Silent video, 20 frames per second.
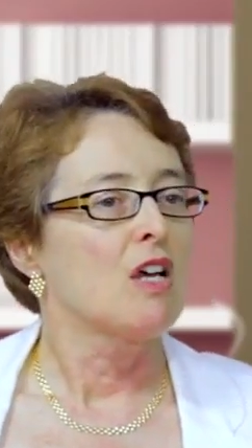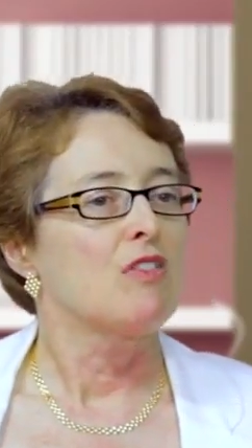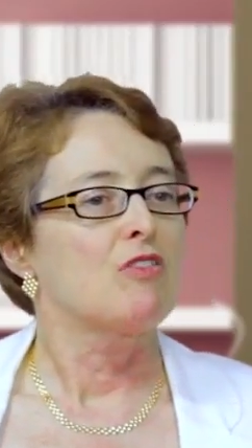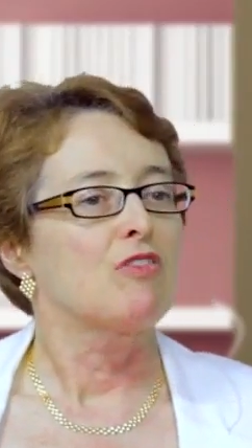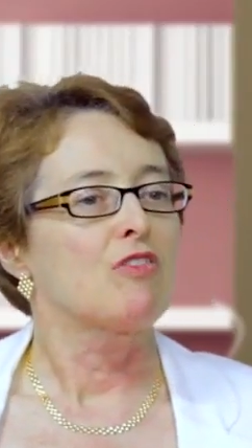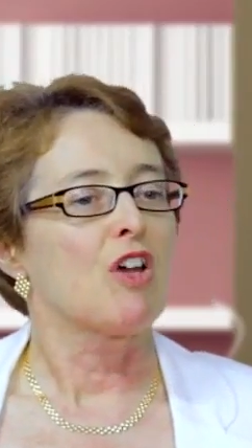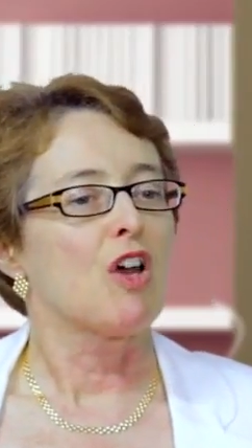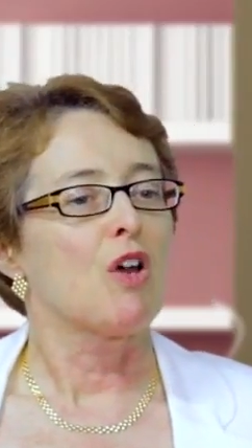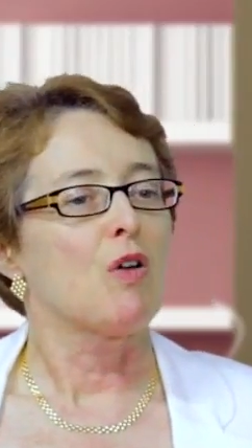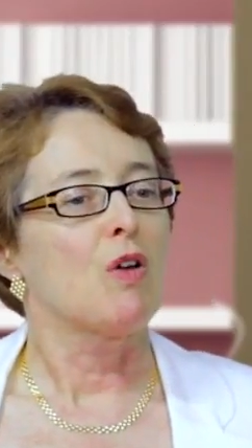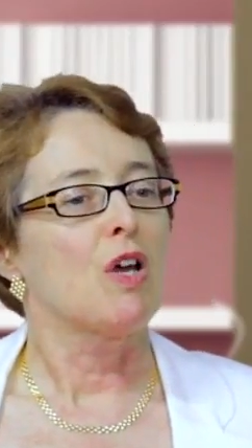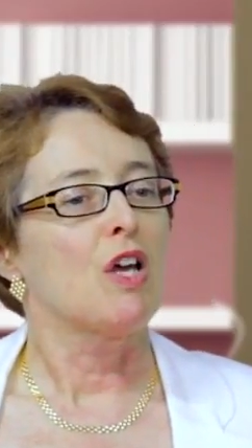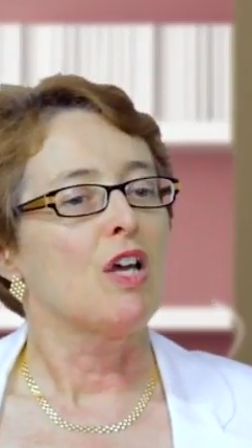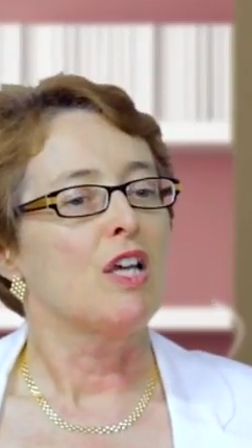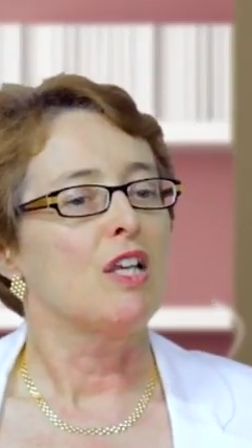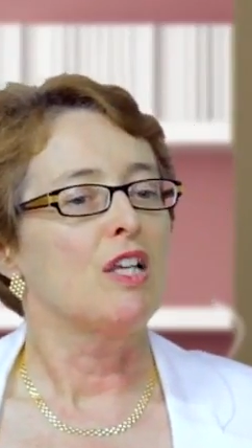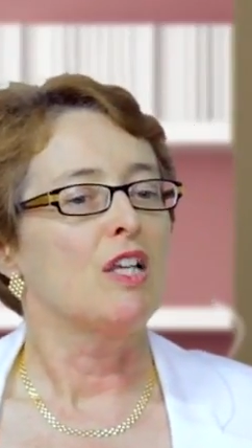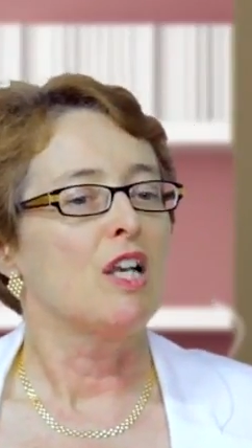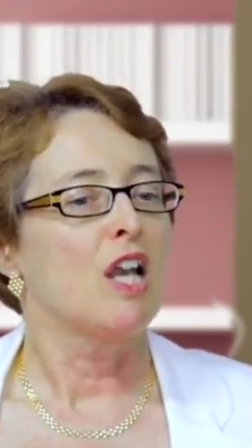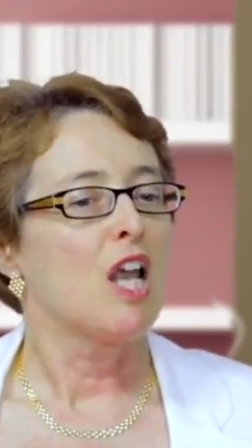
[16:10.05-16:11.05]
So
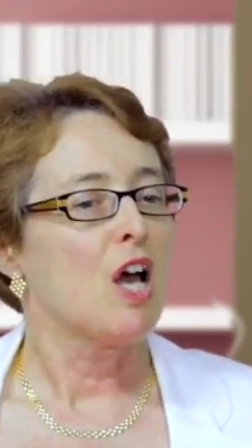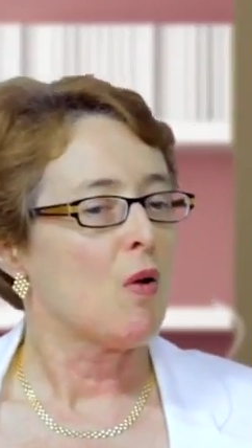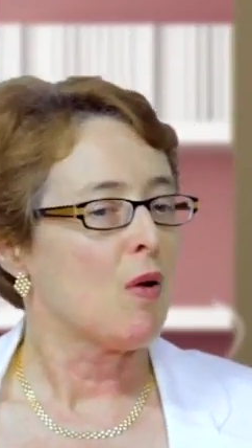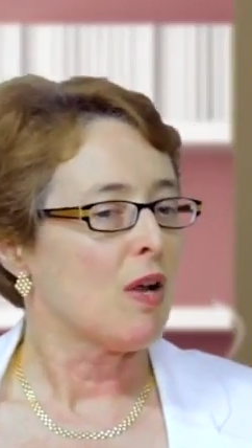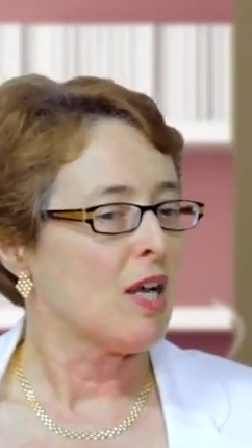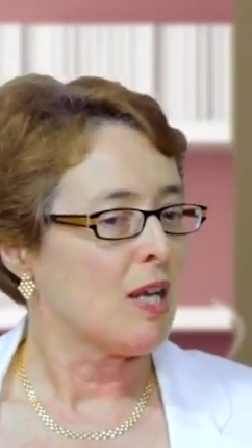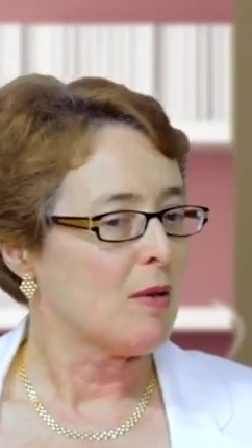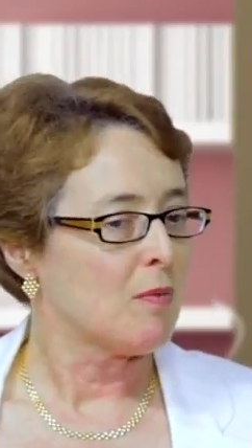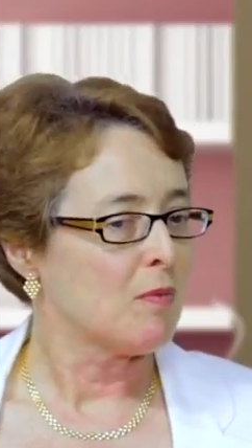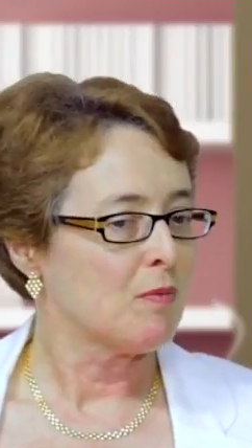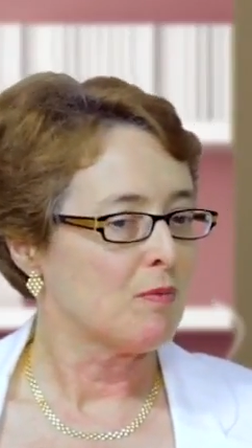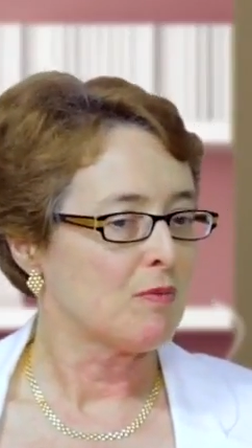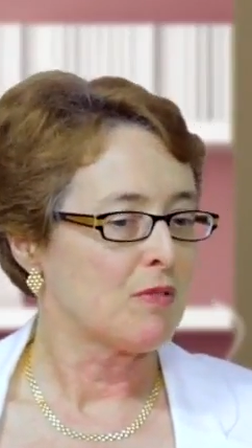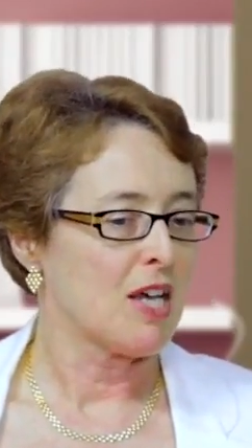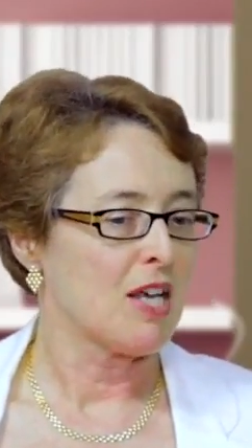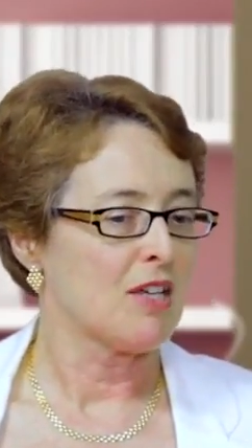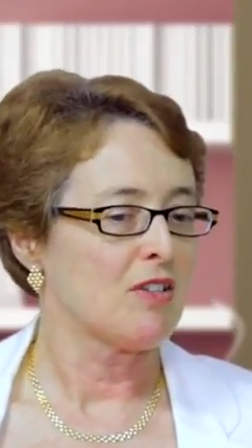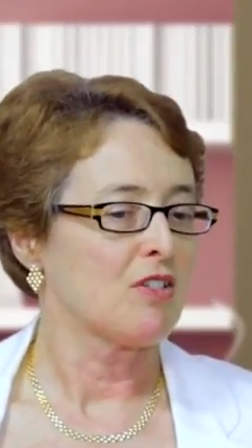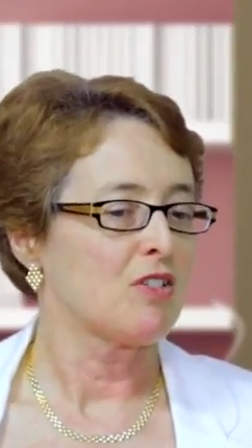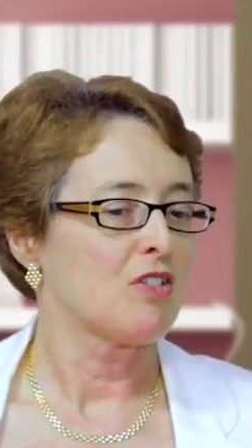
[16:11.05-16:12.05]
in lower limb
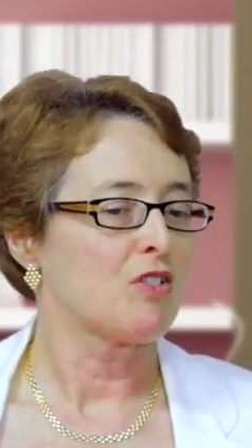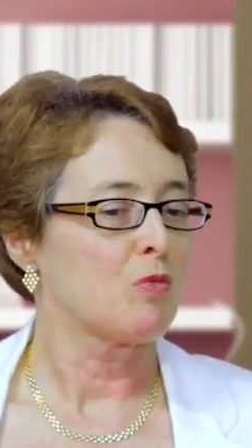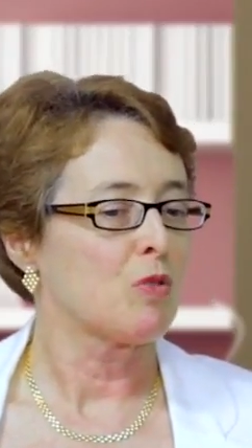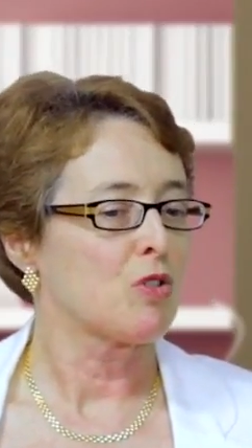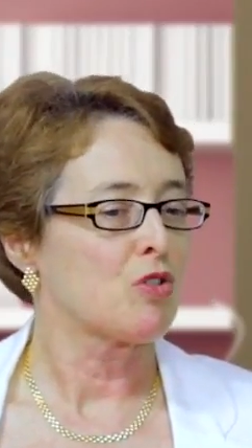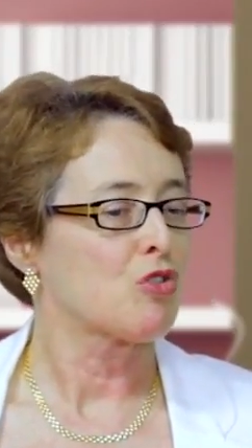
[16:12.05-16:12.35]
tendons,